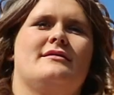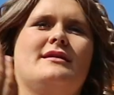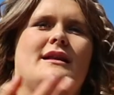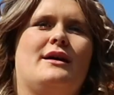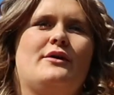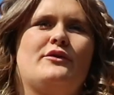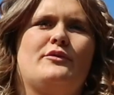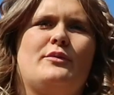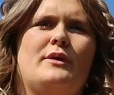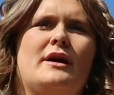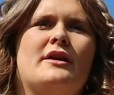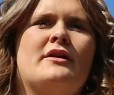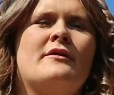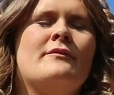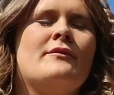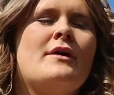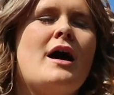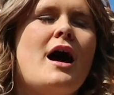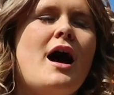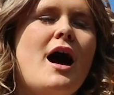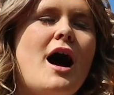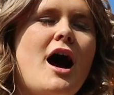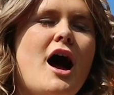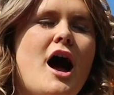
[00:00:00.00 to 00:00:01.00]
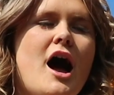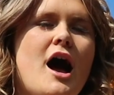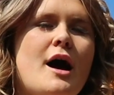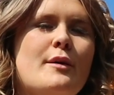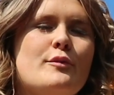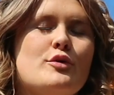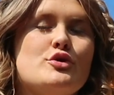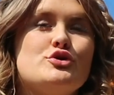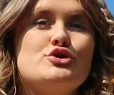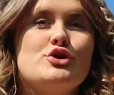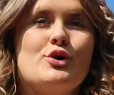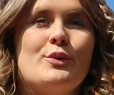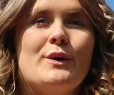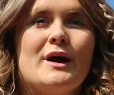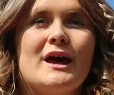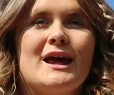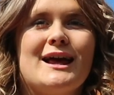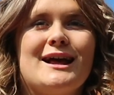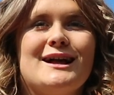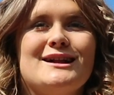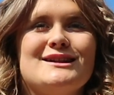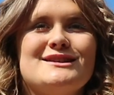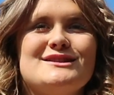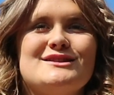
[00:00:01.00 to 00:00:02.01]
That was weird.
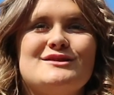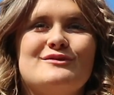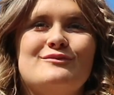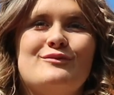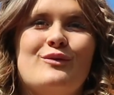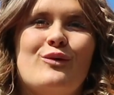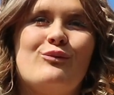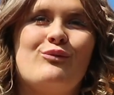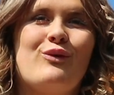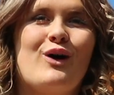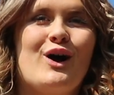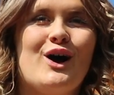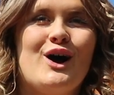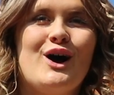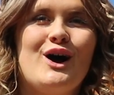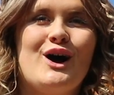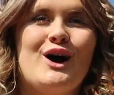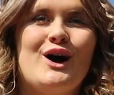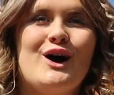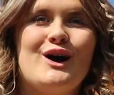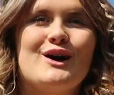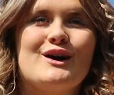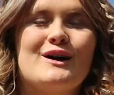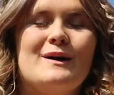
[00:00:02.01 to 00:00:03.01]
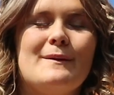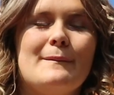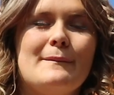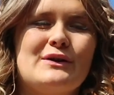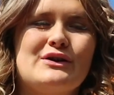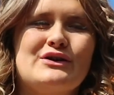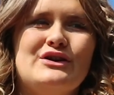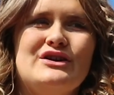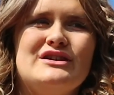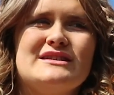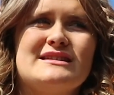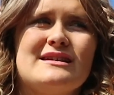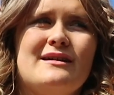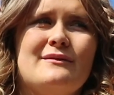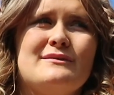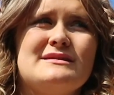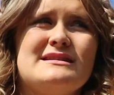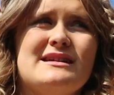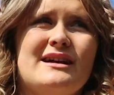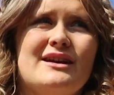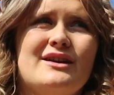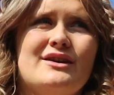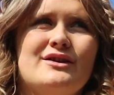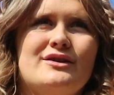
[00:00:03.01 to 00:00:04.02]
Doing some work because I
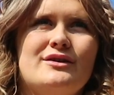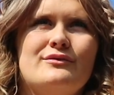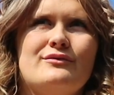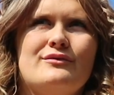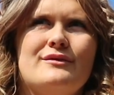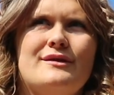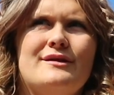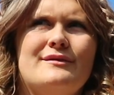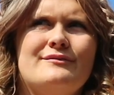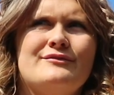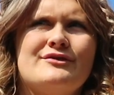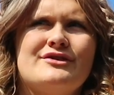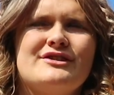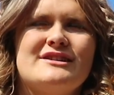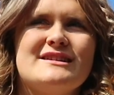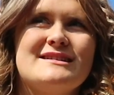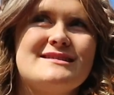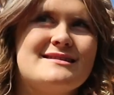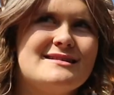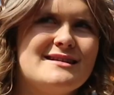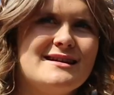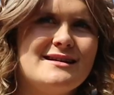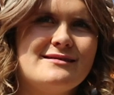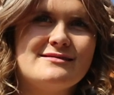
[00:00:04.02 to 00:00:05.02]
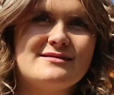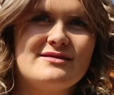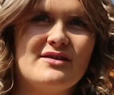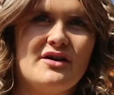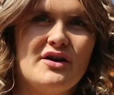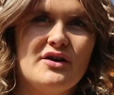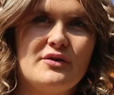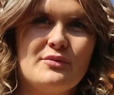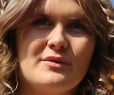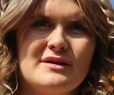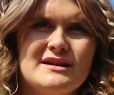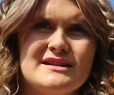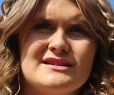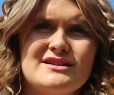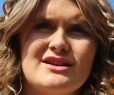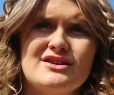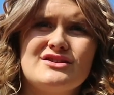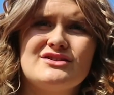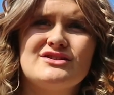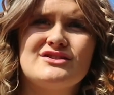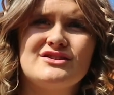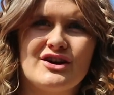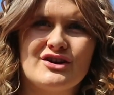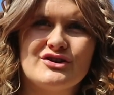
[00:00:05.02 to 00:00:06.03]
was like, you know what? I'm not going to sit inside when it's
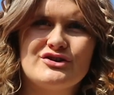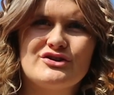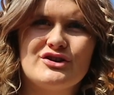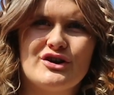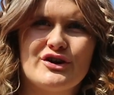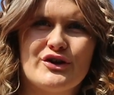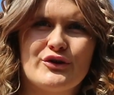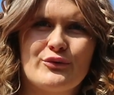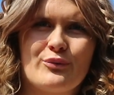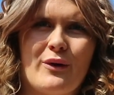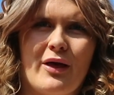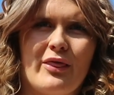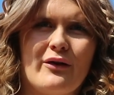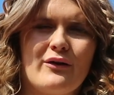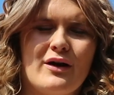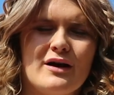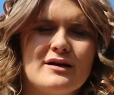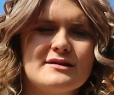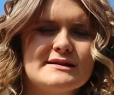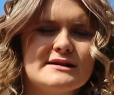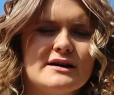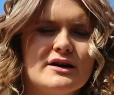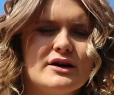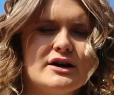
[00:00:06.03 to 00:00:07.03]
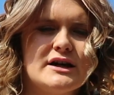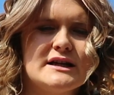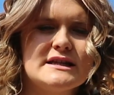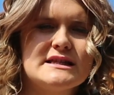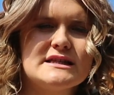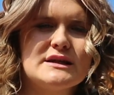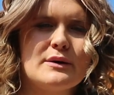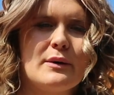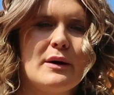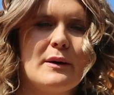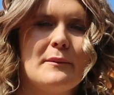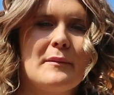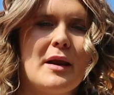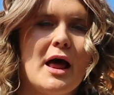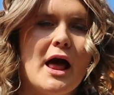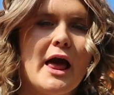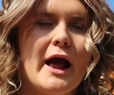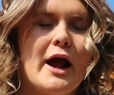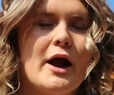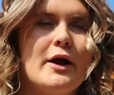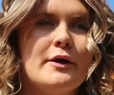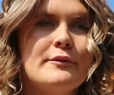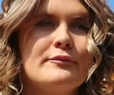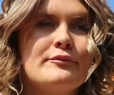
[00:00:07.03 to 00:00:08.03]
such nice weather outside. So I'm
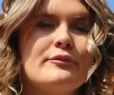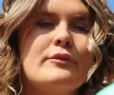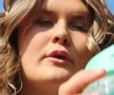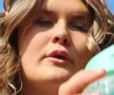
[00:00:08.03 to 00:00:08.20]
like,